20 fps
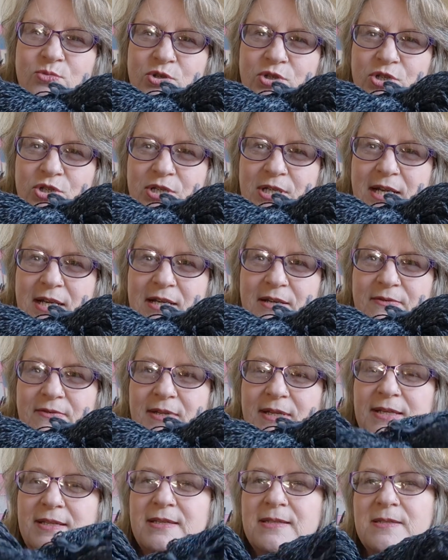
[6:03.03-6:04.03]
washed any of
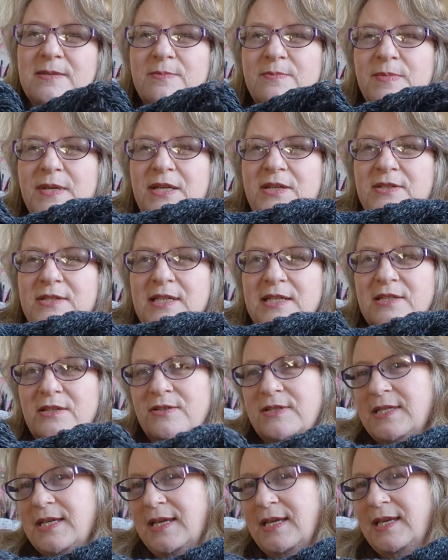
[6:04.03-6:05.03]
these because, as I
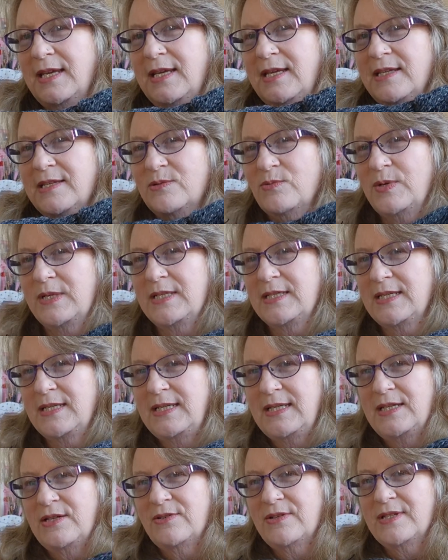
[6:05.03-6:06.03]
was saying, it is winter
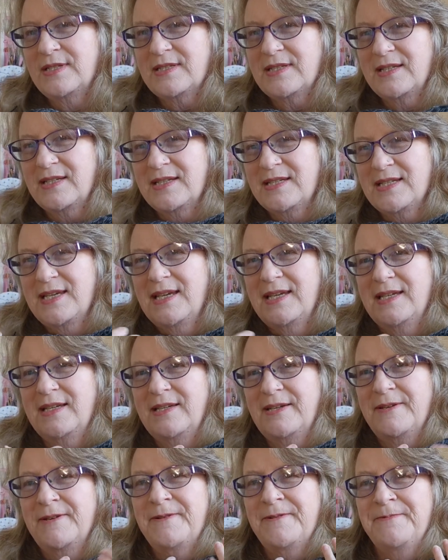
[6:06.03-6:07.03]
here and it's going to
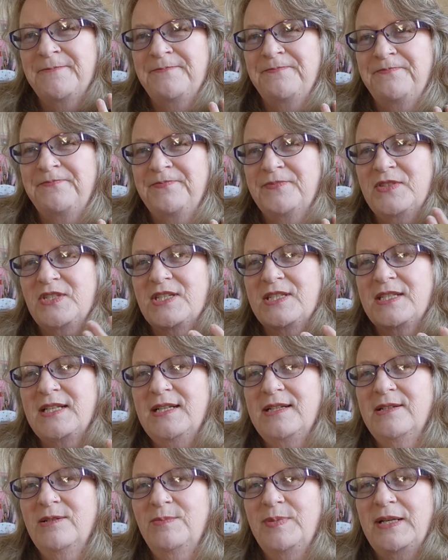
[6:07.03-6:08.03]
take just a
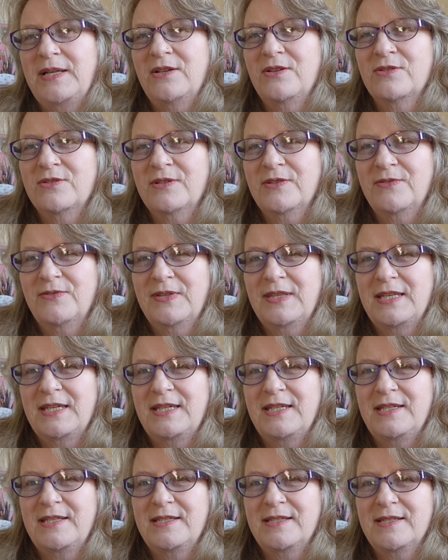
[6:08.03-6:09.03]
little bit longer for
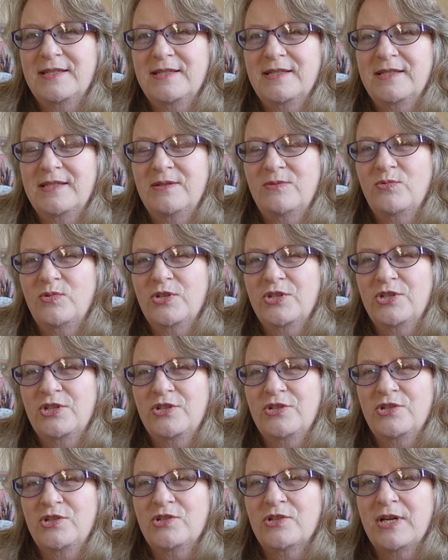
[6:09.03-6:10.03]
these to wash
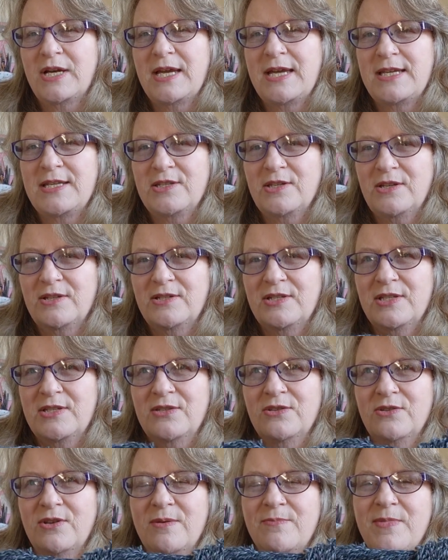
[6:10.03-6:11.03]
and dry. So I
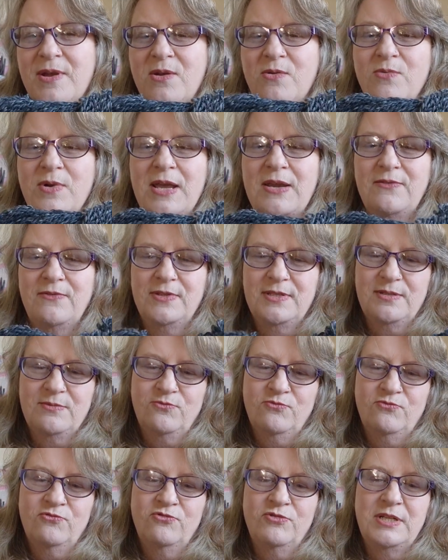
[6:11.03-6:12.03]
just thought I might wait for
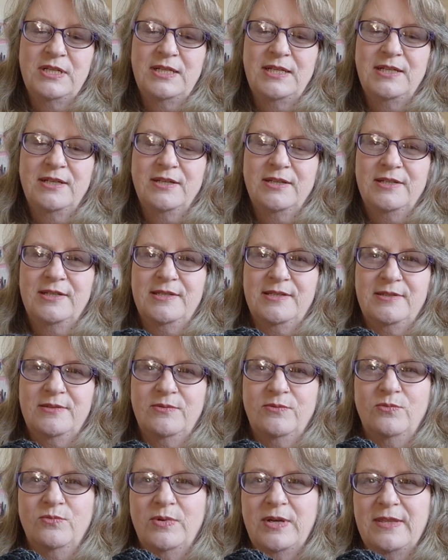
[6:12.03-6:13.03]
some really nice
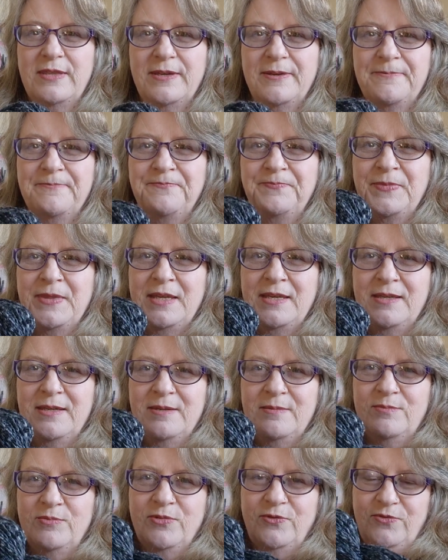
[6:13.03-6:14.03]
weather
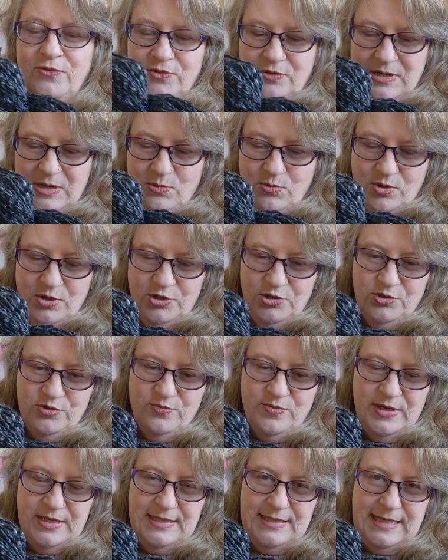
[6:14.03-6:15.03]
before I wash all
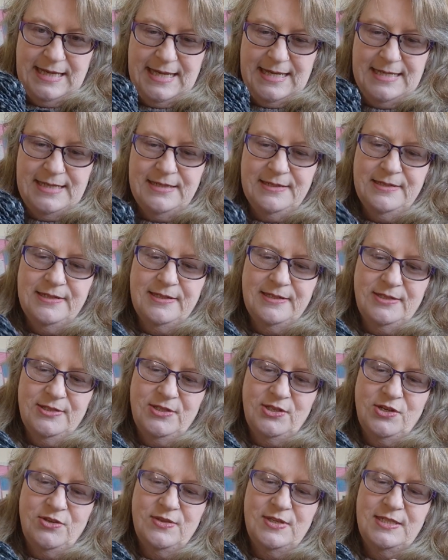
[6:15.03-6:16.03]
my skeins.
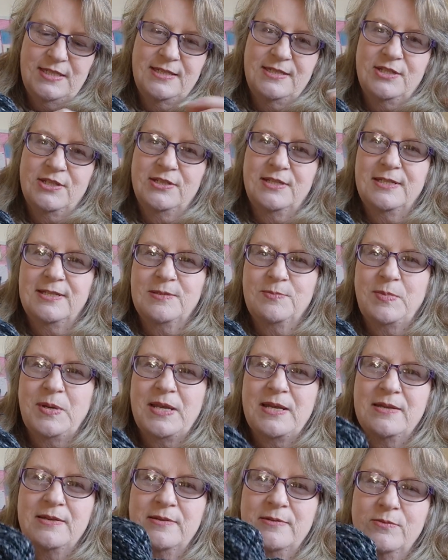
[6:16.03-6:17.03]
So this is just, it's
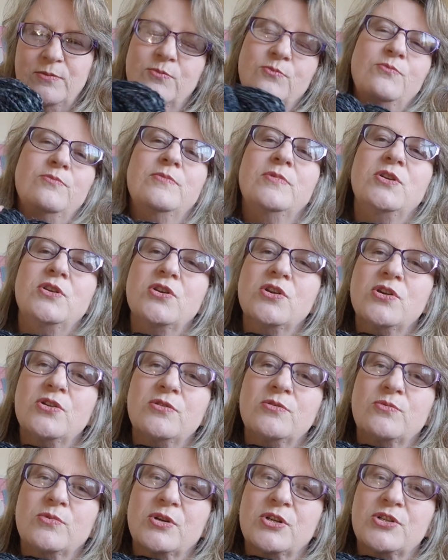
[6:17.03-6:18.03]
spun,
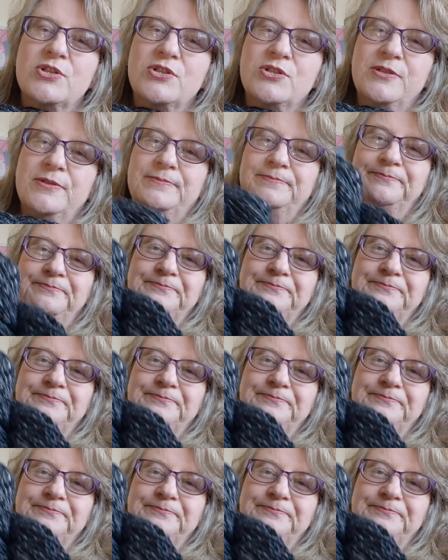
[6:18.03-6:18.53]
not washed.